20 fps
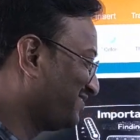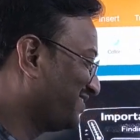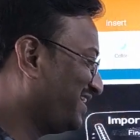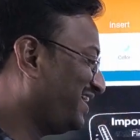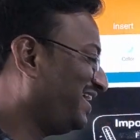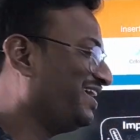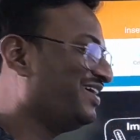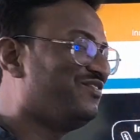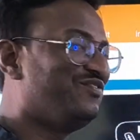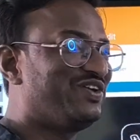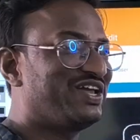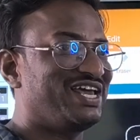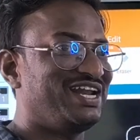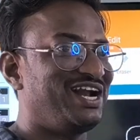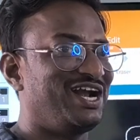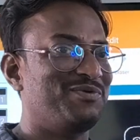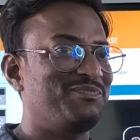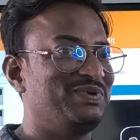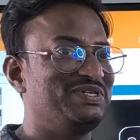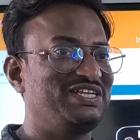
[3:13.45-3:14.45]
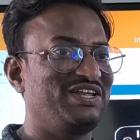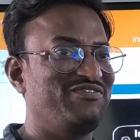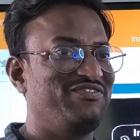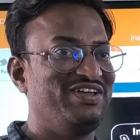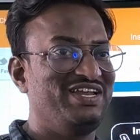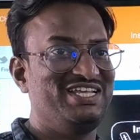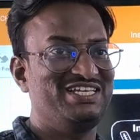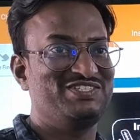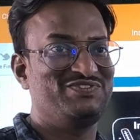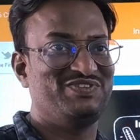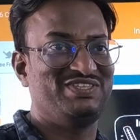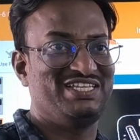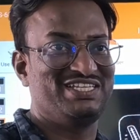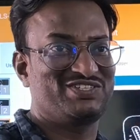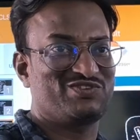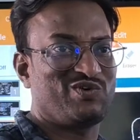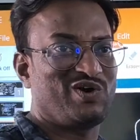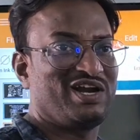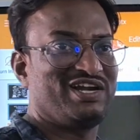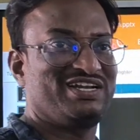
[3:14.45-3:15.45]
Okay, we cannot measure feelings with
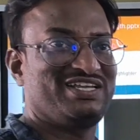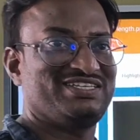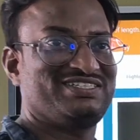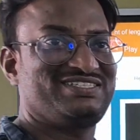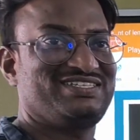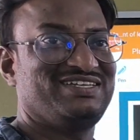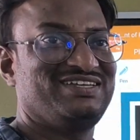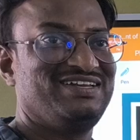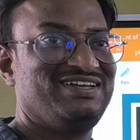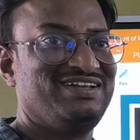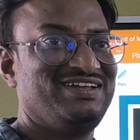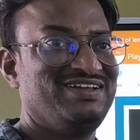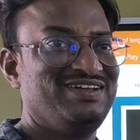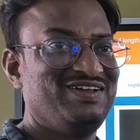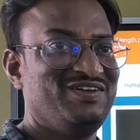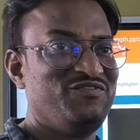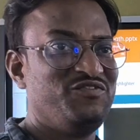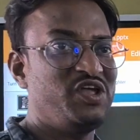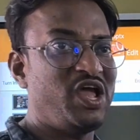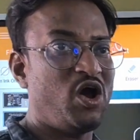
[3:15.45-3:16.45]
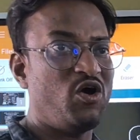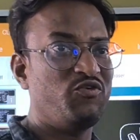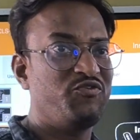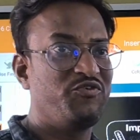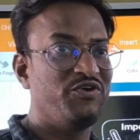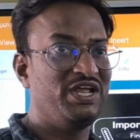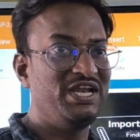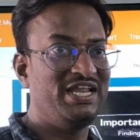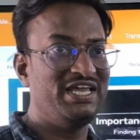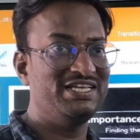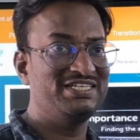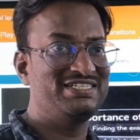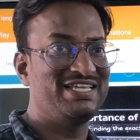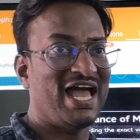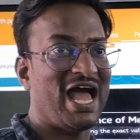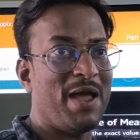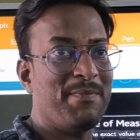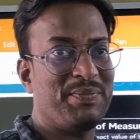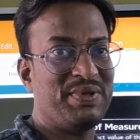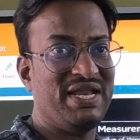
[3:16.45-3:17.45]
these quantities. We have feelings:
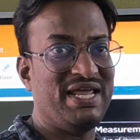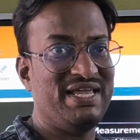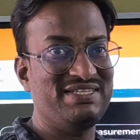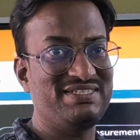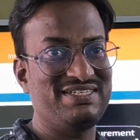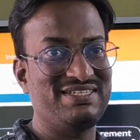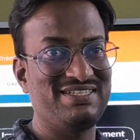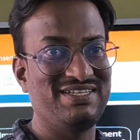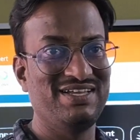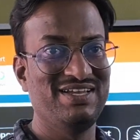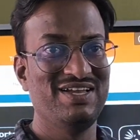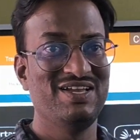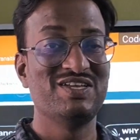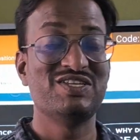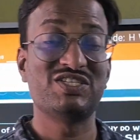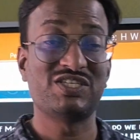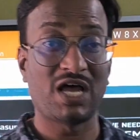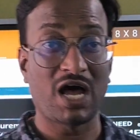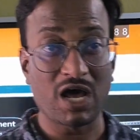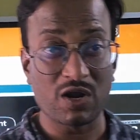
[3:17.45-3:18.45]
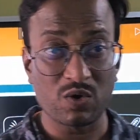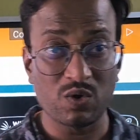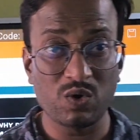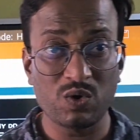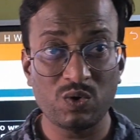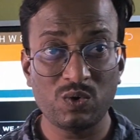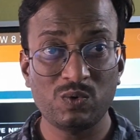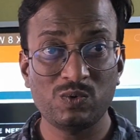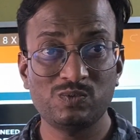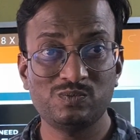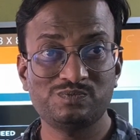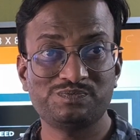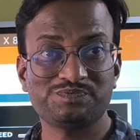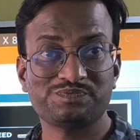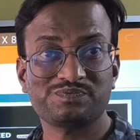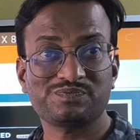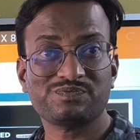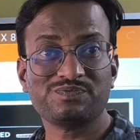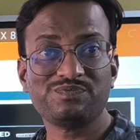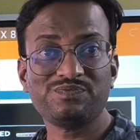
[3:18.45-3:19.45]
happiness, sorrow,
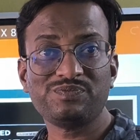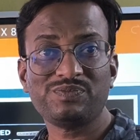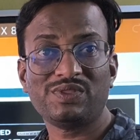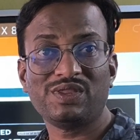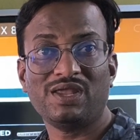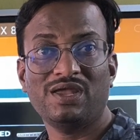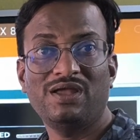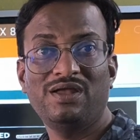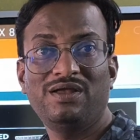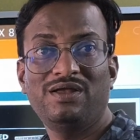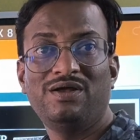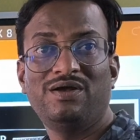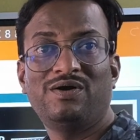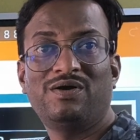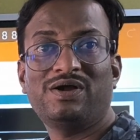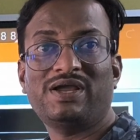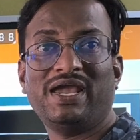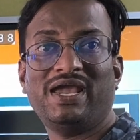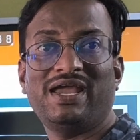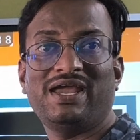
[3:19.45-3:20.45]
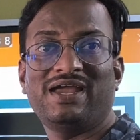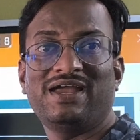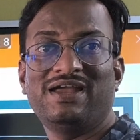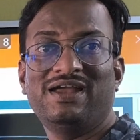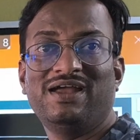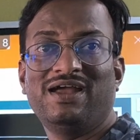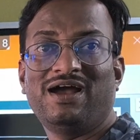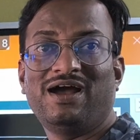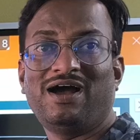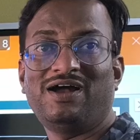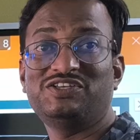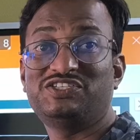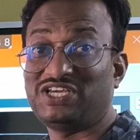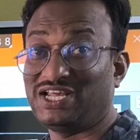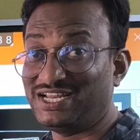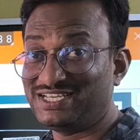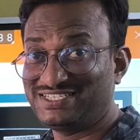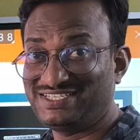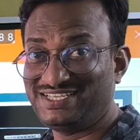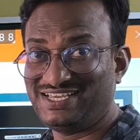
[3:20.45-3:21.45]
okay,
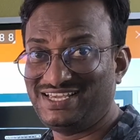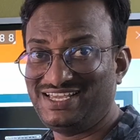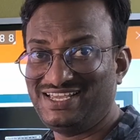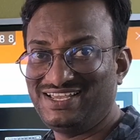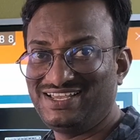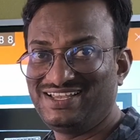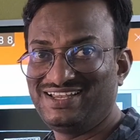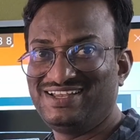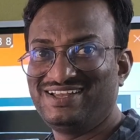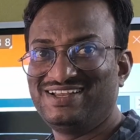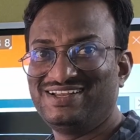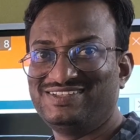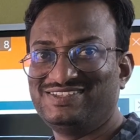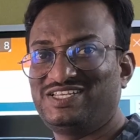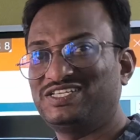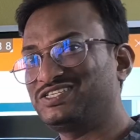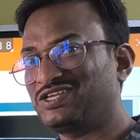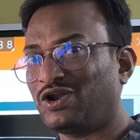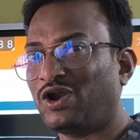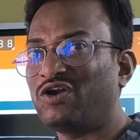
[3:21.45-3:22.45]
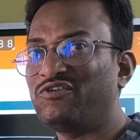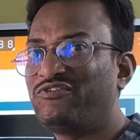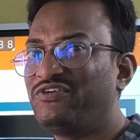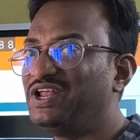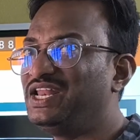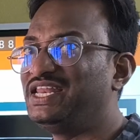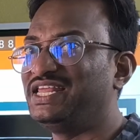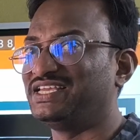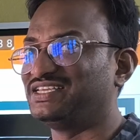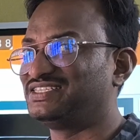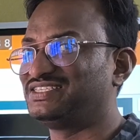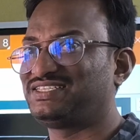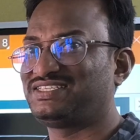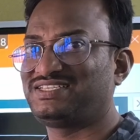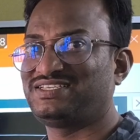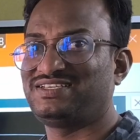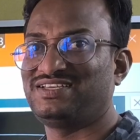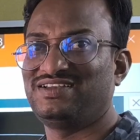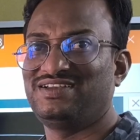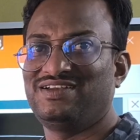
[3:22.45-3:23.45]
jealousy. These are all
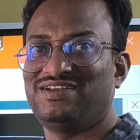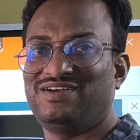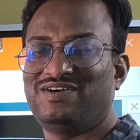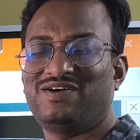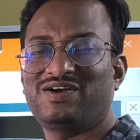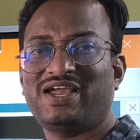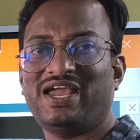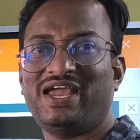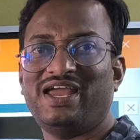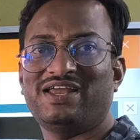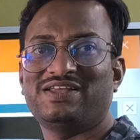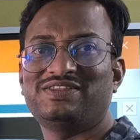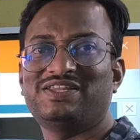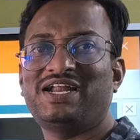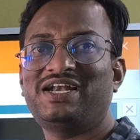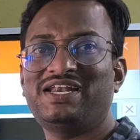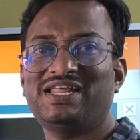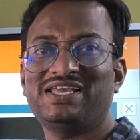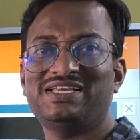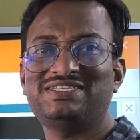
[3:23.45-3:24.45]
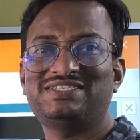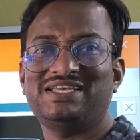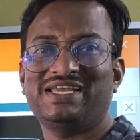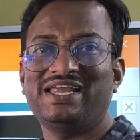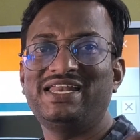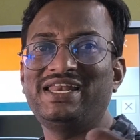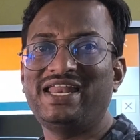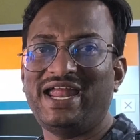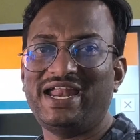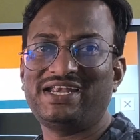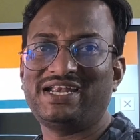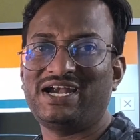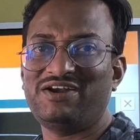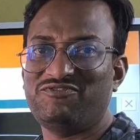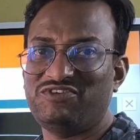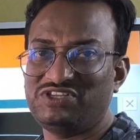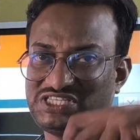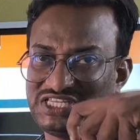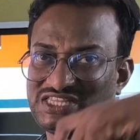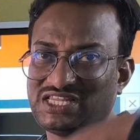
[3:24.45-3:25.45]
feelings. Okay, that is innated
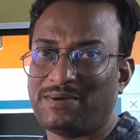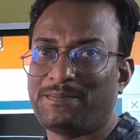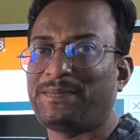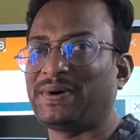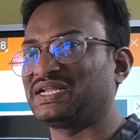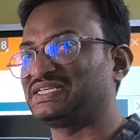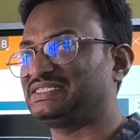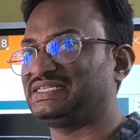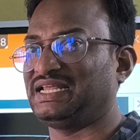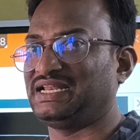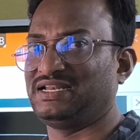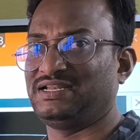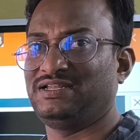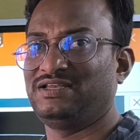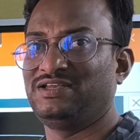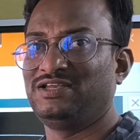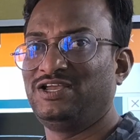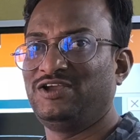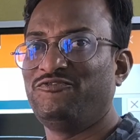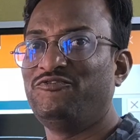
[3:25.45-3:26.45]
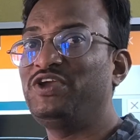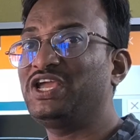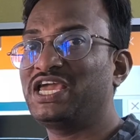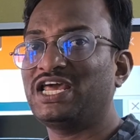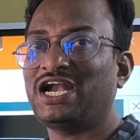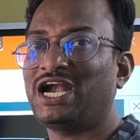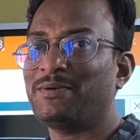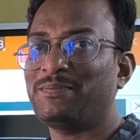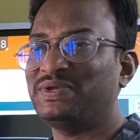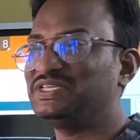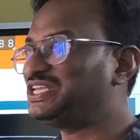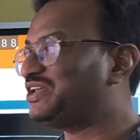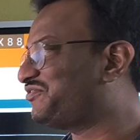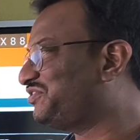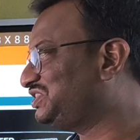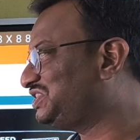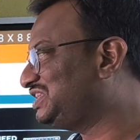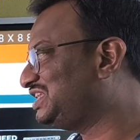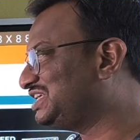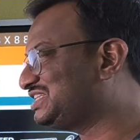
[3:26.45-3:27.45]
within the person. We cannot measure
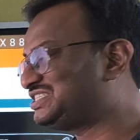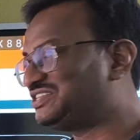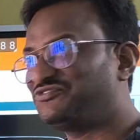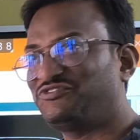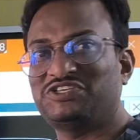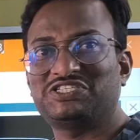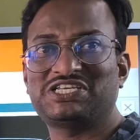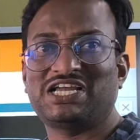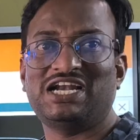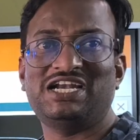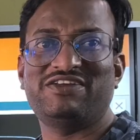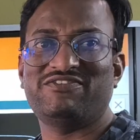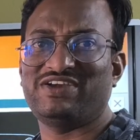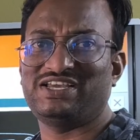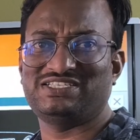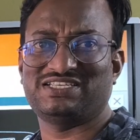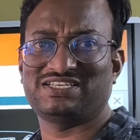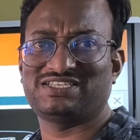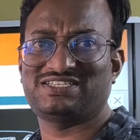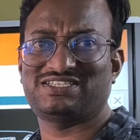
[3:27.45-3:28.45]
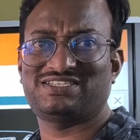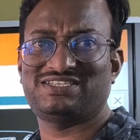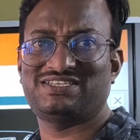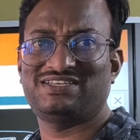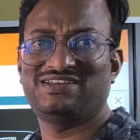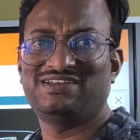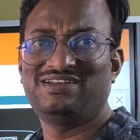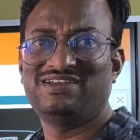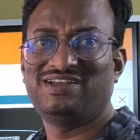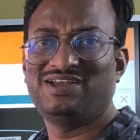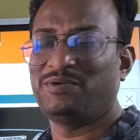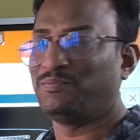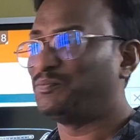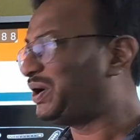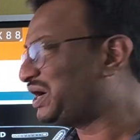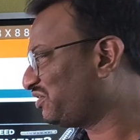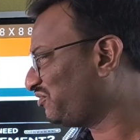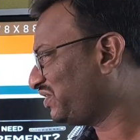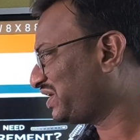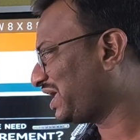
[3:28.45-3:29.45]
with these physical devices,
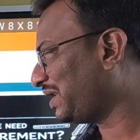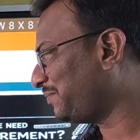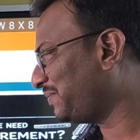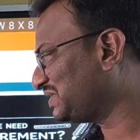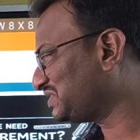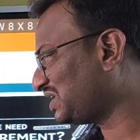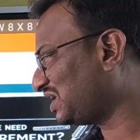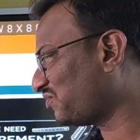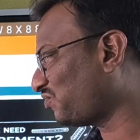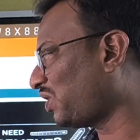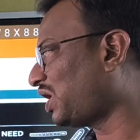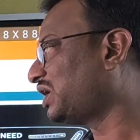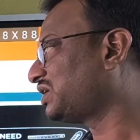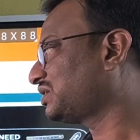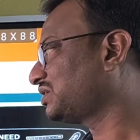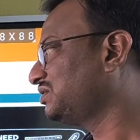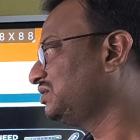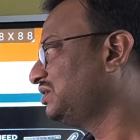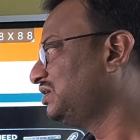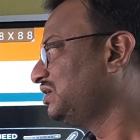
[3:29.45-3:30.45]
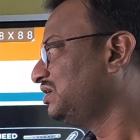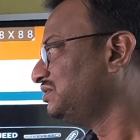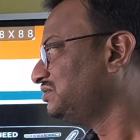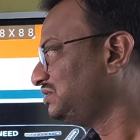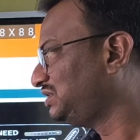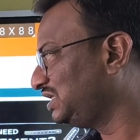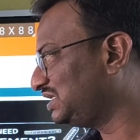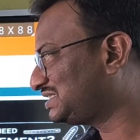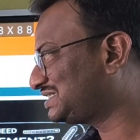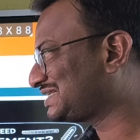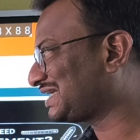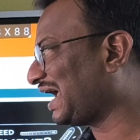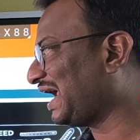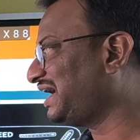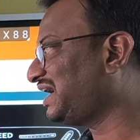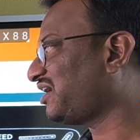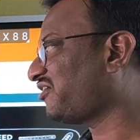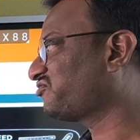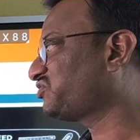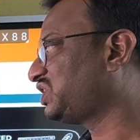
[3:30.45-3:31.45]
but we can measure what? These
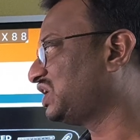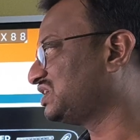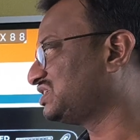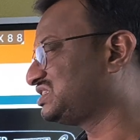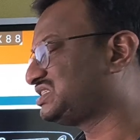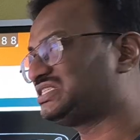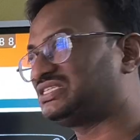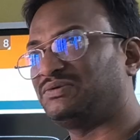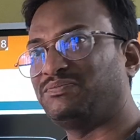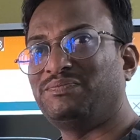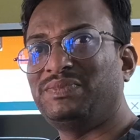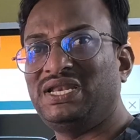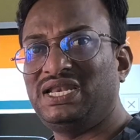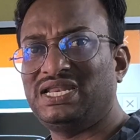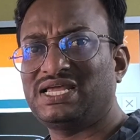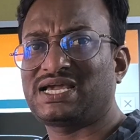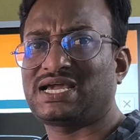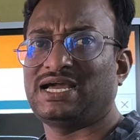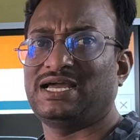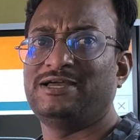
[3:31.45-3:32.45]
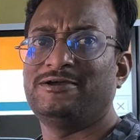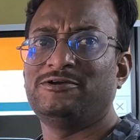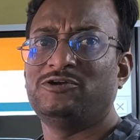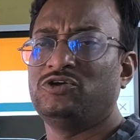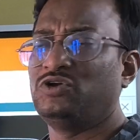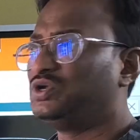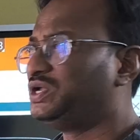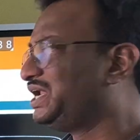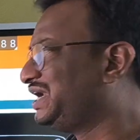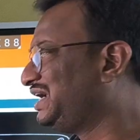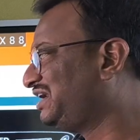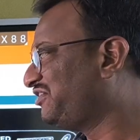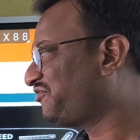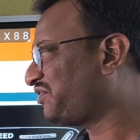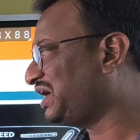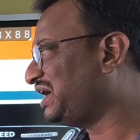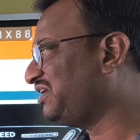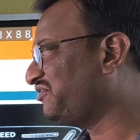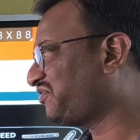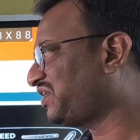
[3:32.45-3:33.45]
kind of things. Milk in
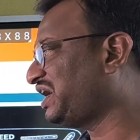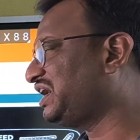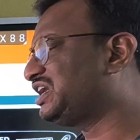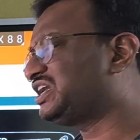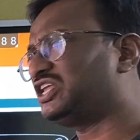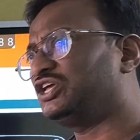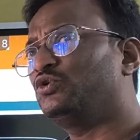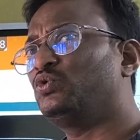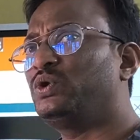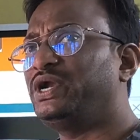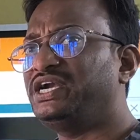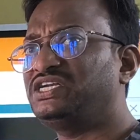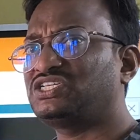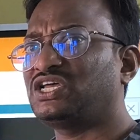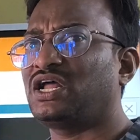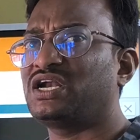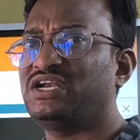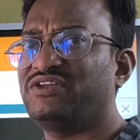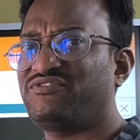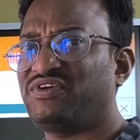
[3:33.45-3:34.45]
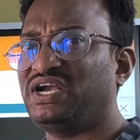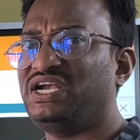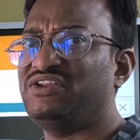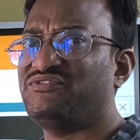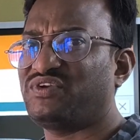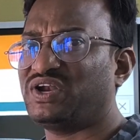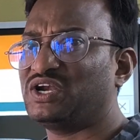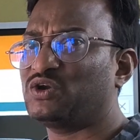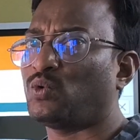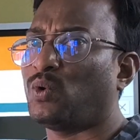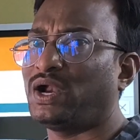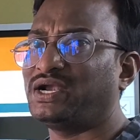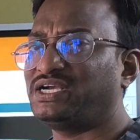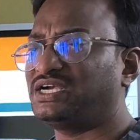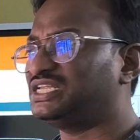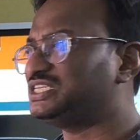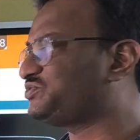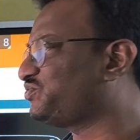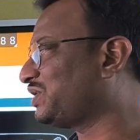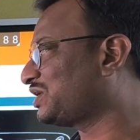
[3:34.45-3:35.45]
different units or different
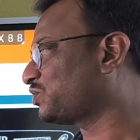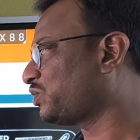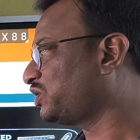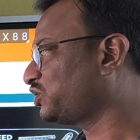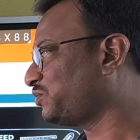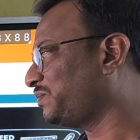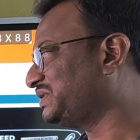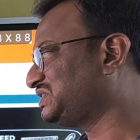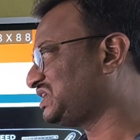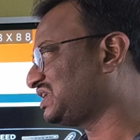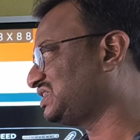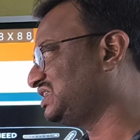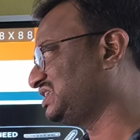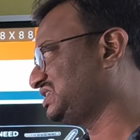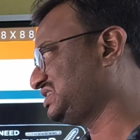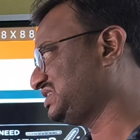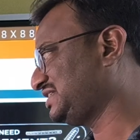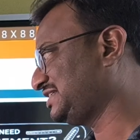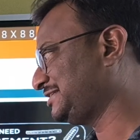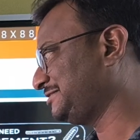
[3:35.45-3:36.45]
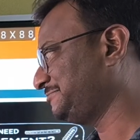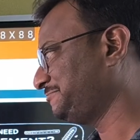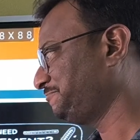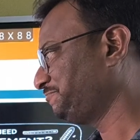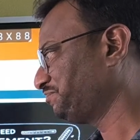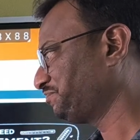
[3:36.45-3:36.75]
quantities. We are going to measure this.